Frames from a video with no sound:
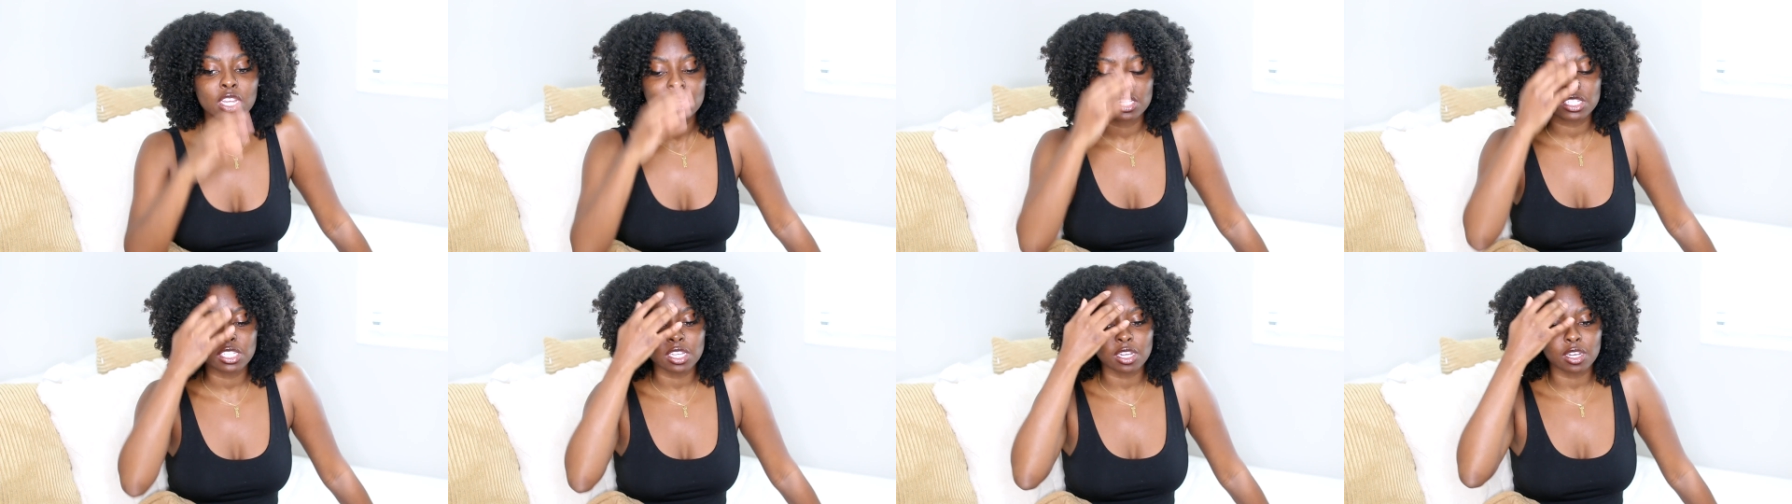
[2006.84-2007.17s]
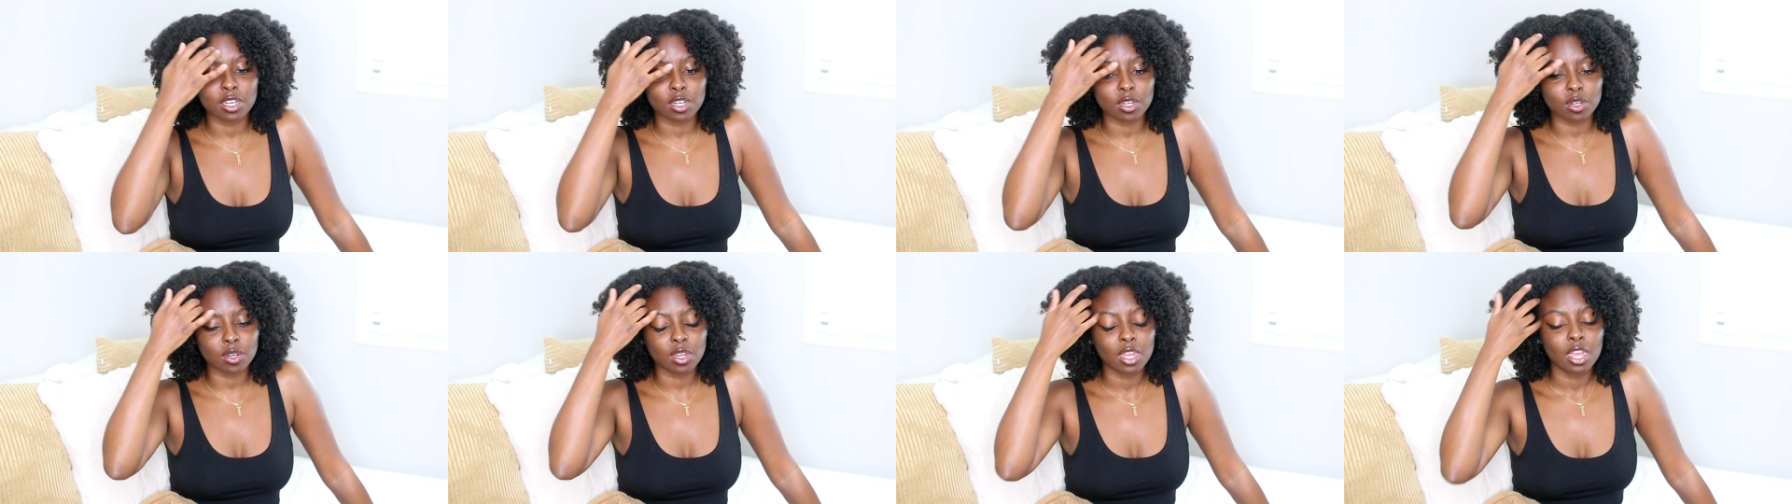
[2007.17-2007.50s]

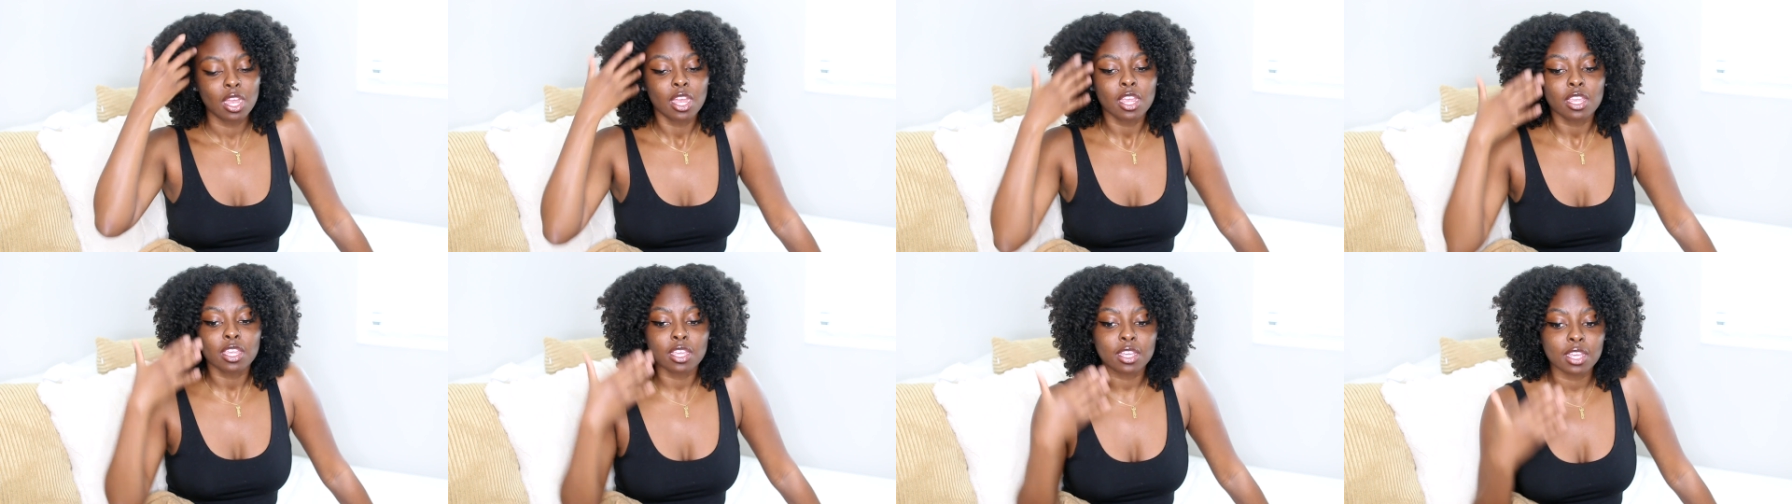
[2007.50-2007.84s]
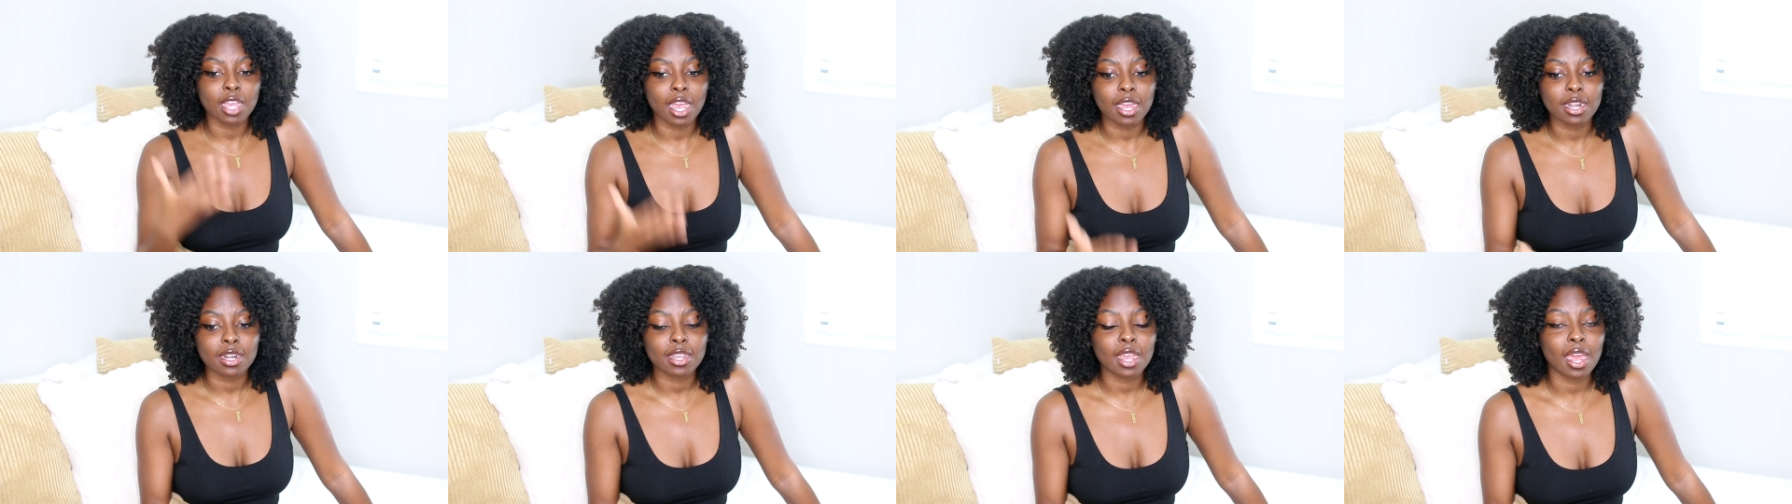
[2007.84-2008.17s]
So
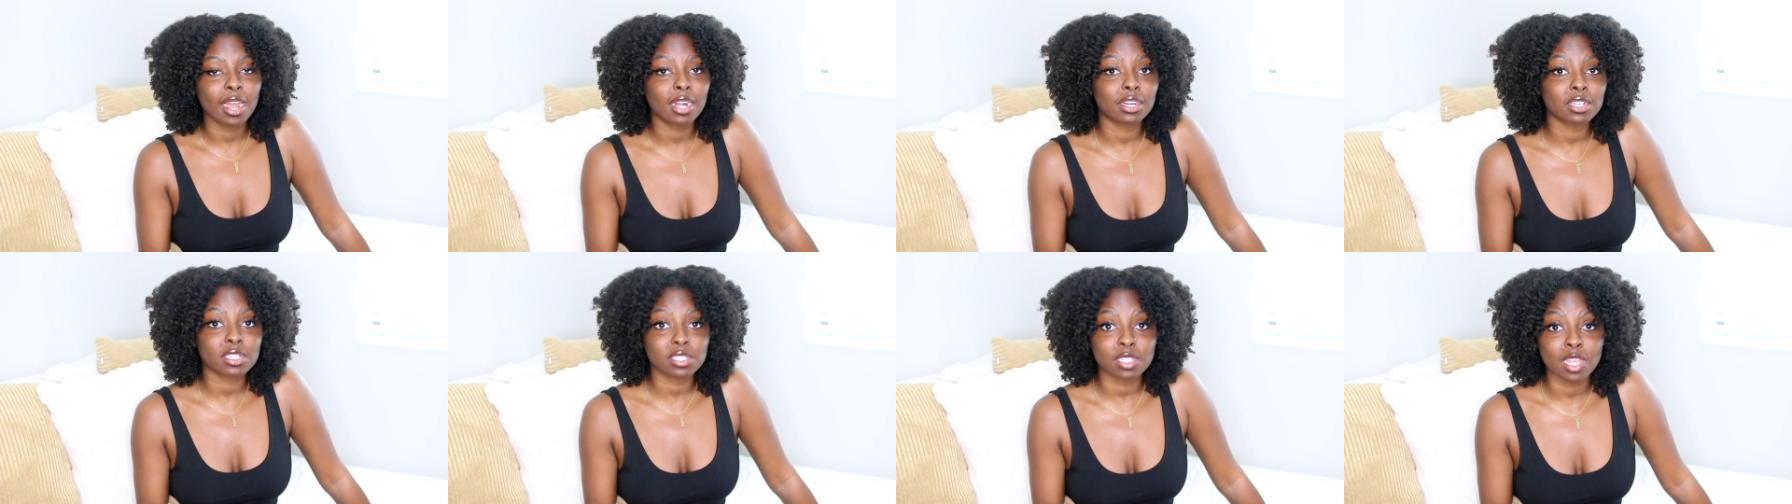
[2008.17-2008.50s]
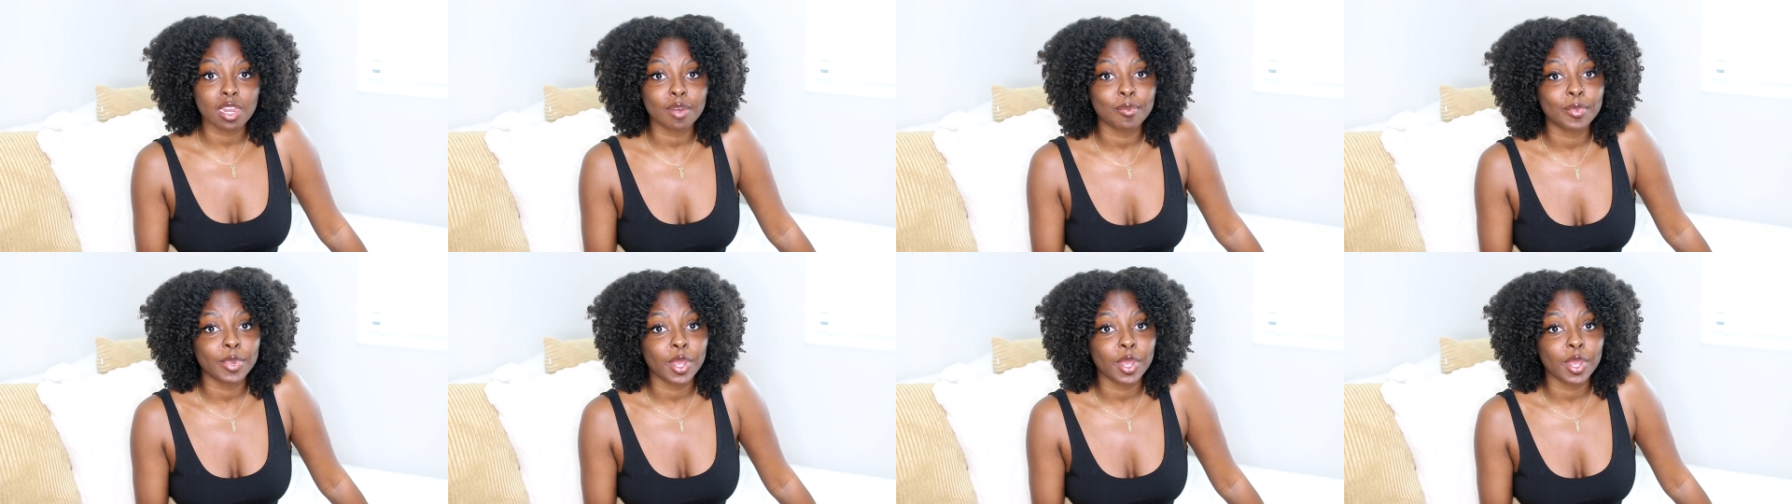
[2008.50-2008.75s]
you kind of gotta just let